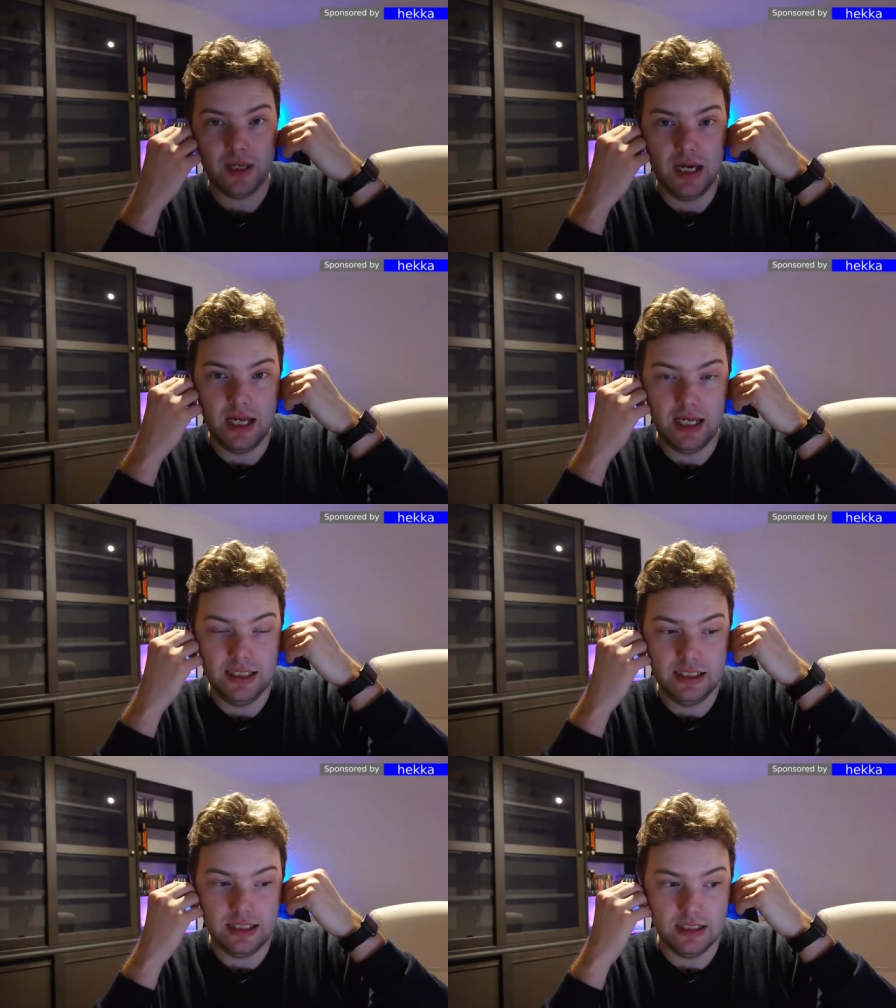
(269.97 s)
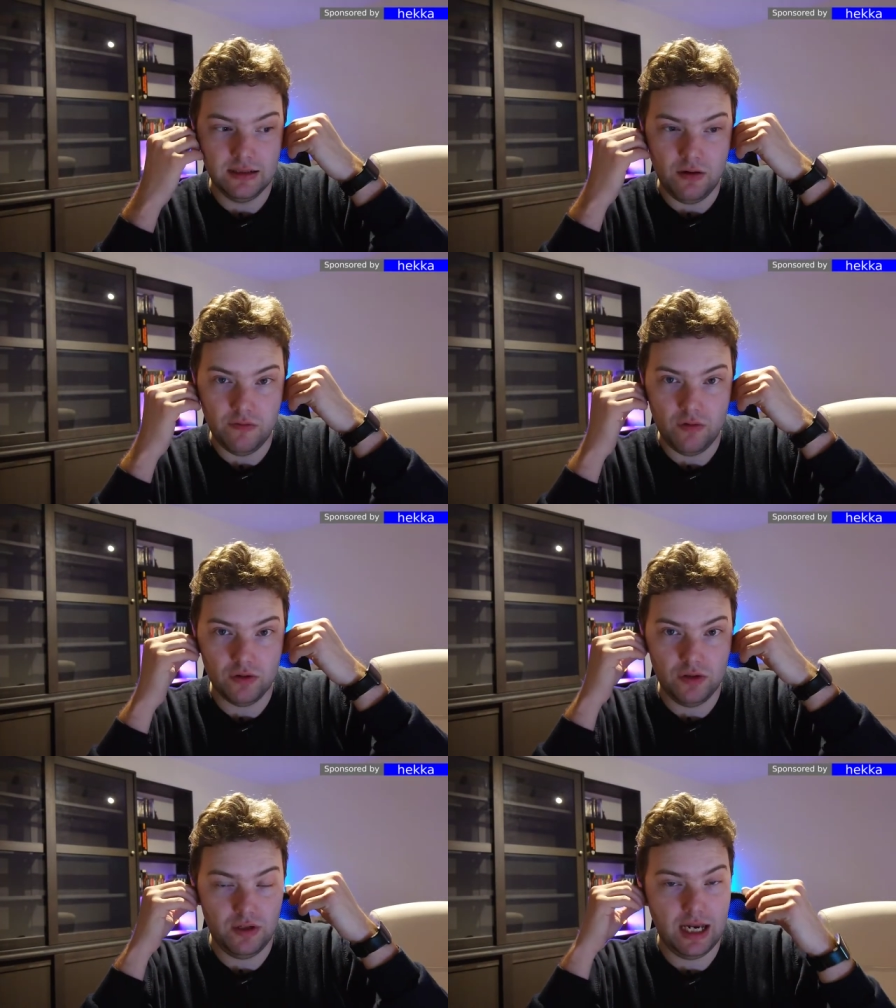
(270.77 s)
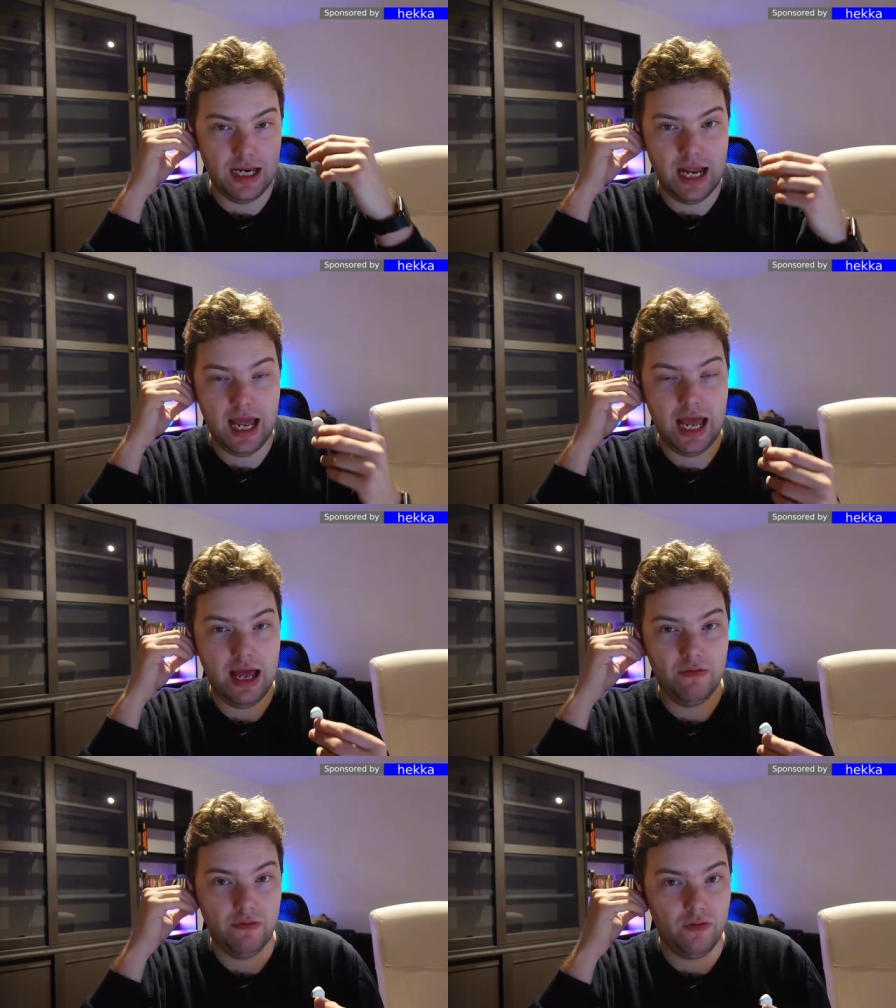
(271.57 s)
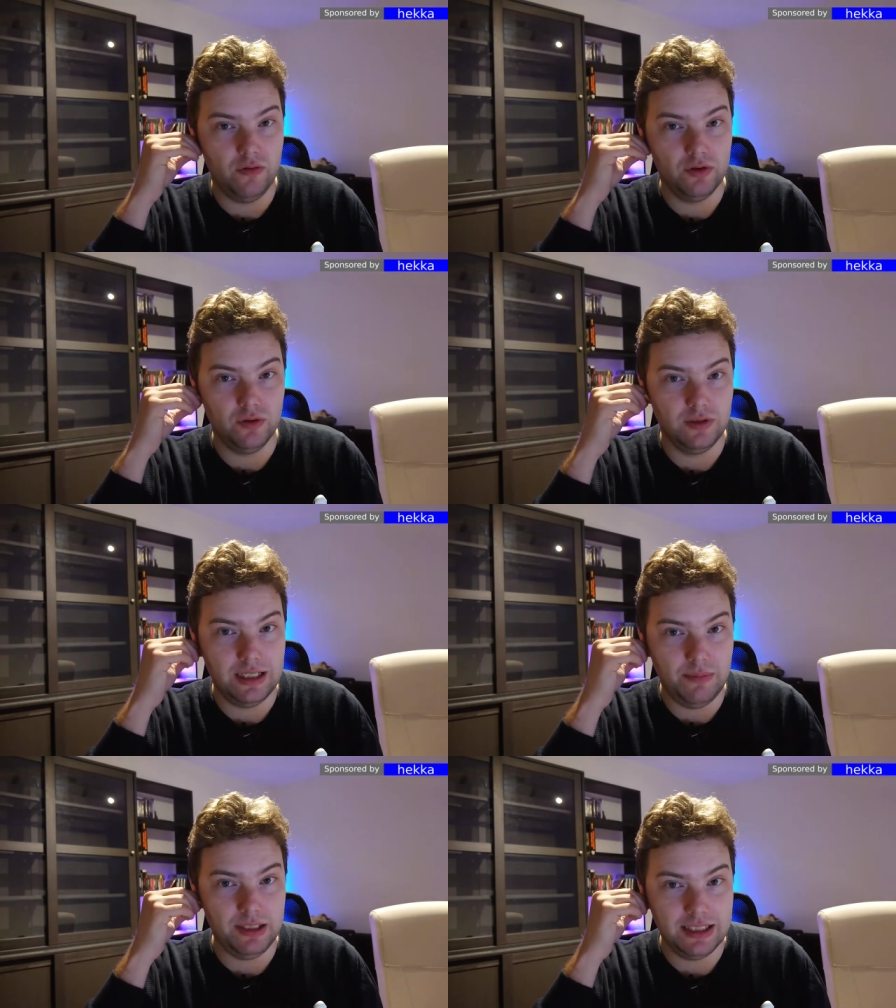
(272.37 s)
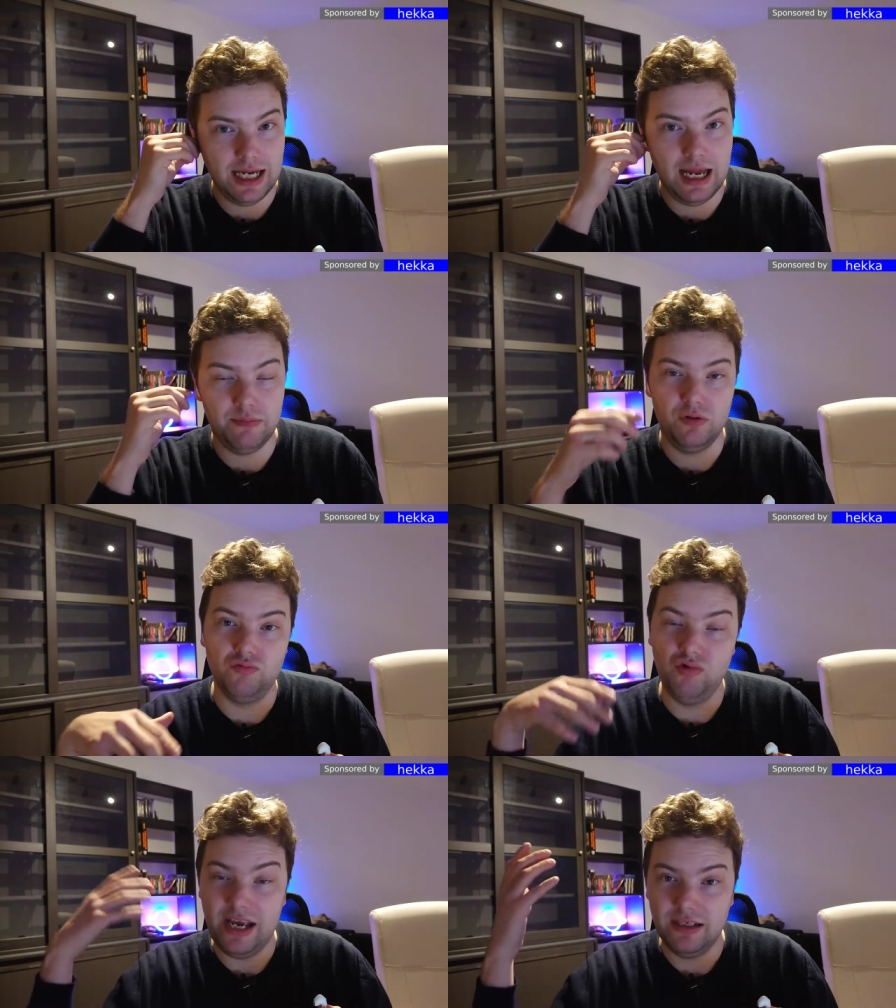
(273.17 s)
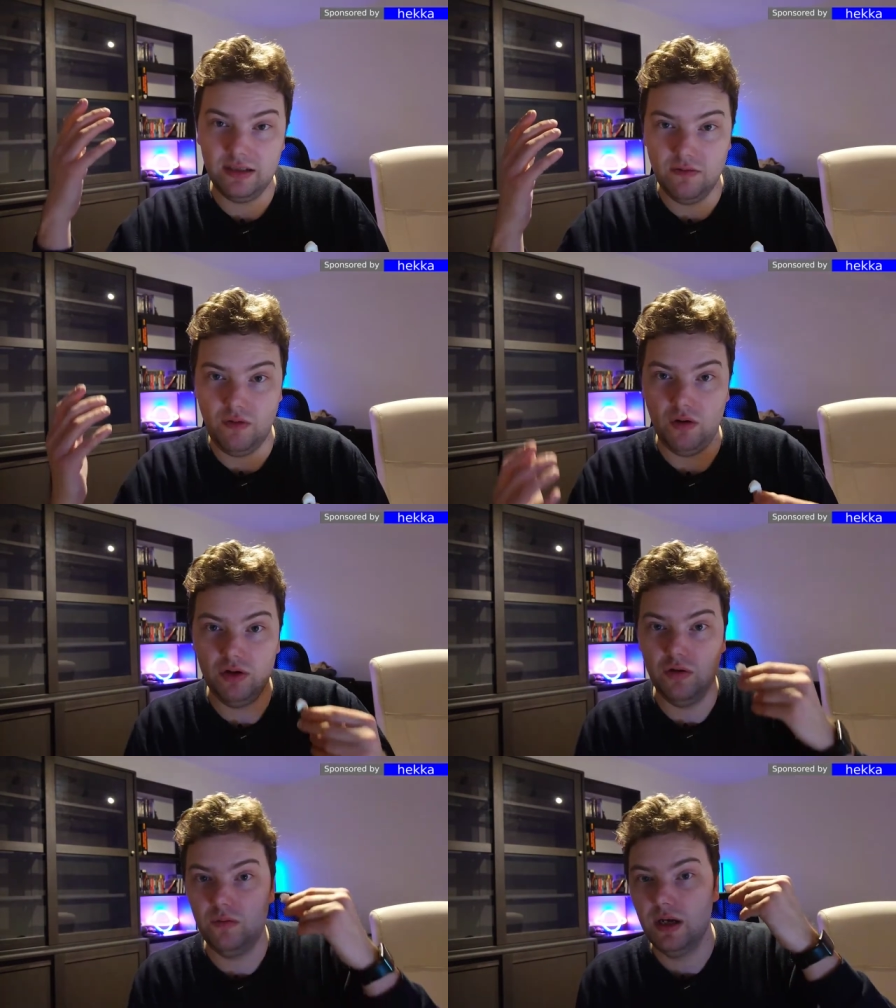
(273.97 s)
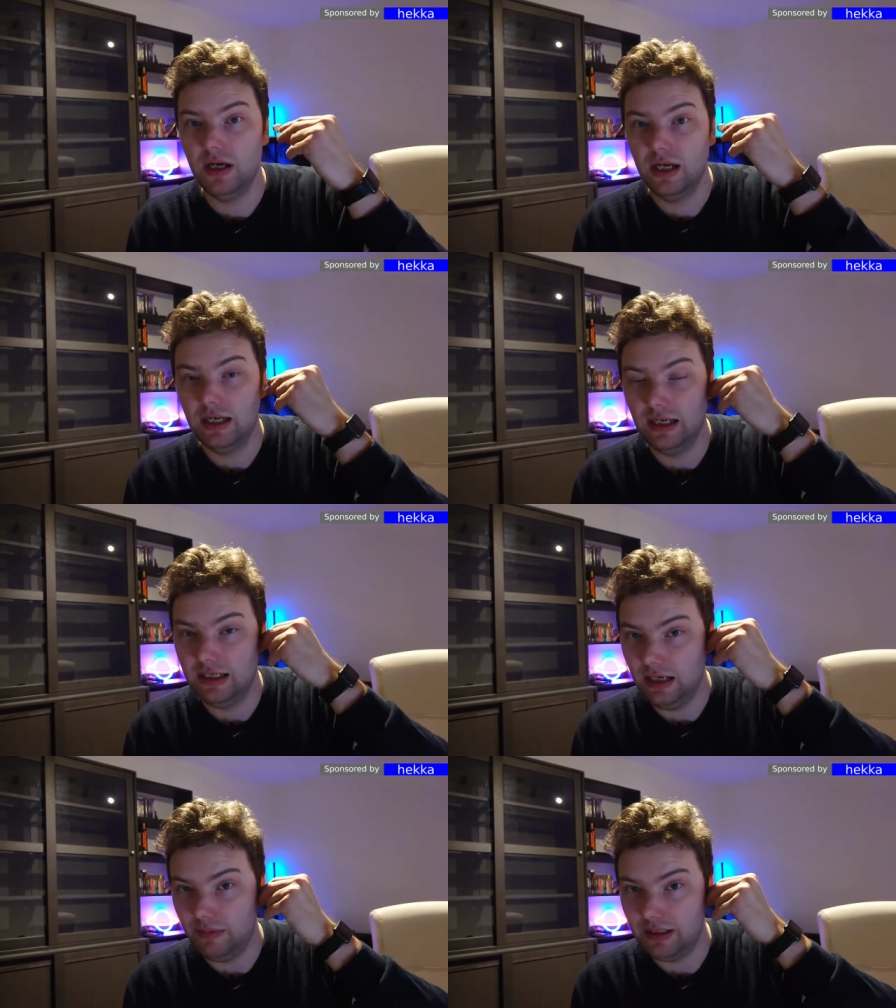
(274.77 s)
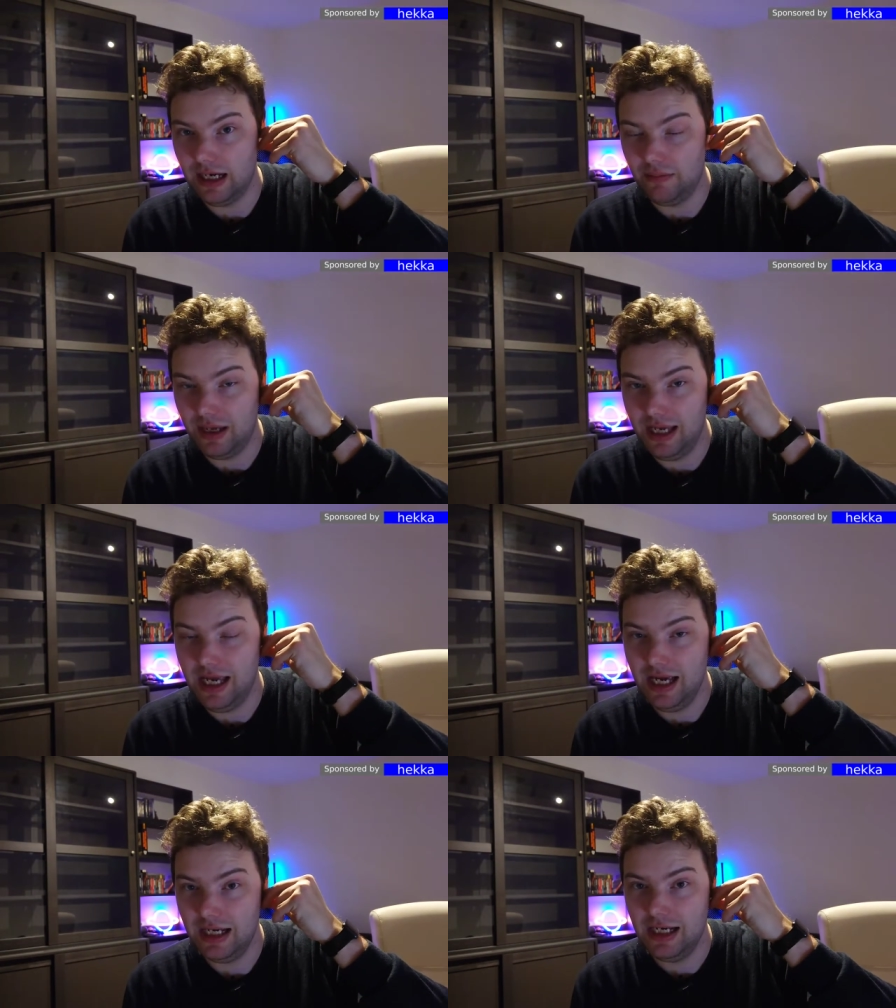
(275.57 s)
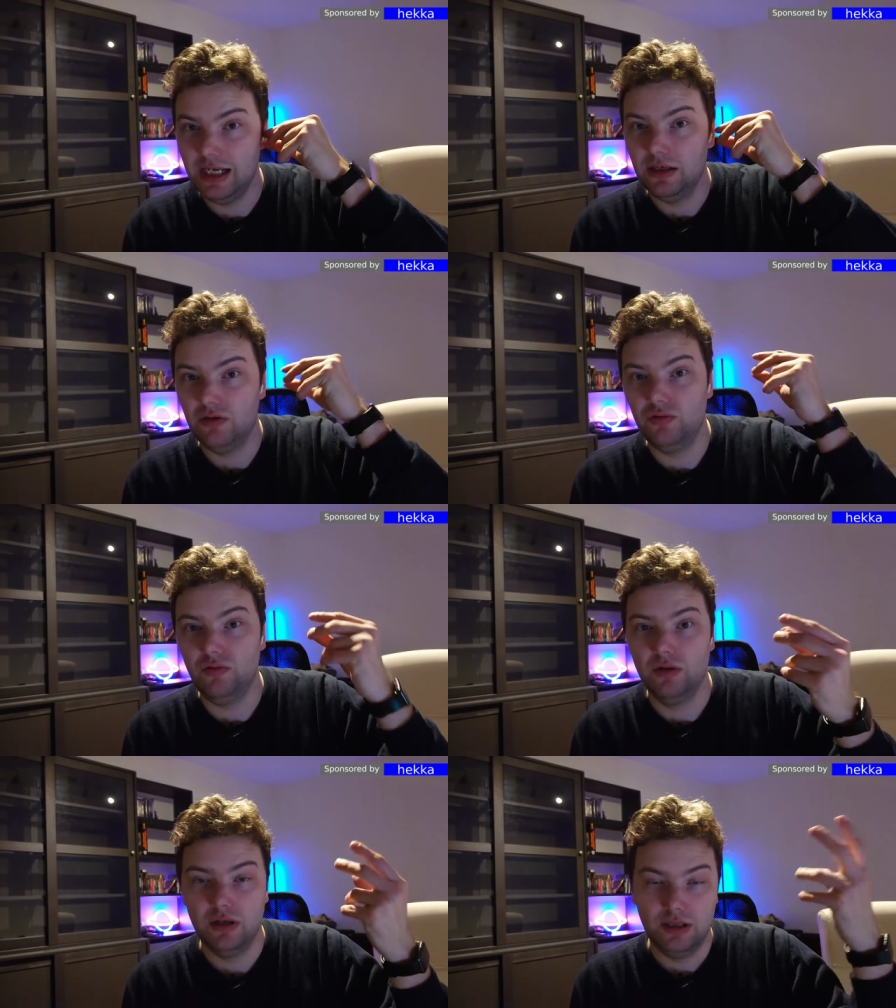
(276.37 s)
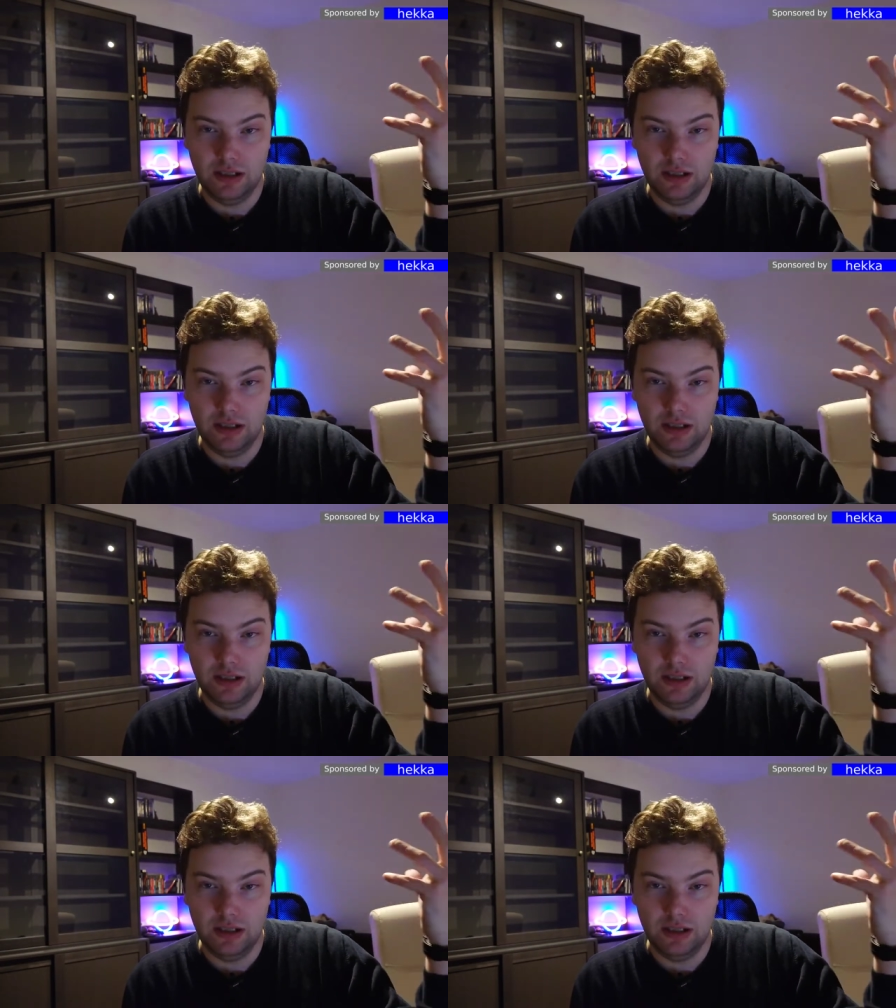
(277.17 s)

And uh, of course you can have also double tap to raise the volume, uh, double tap here to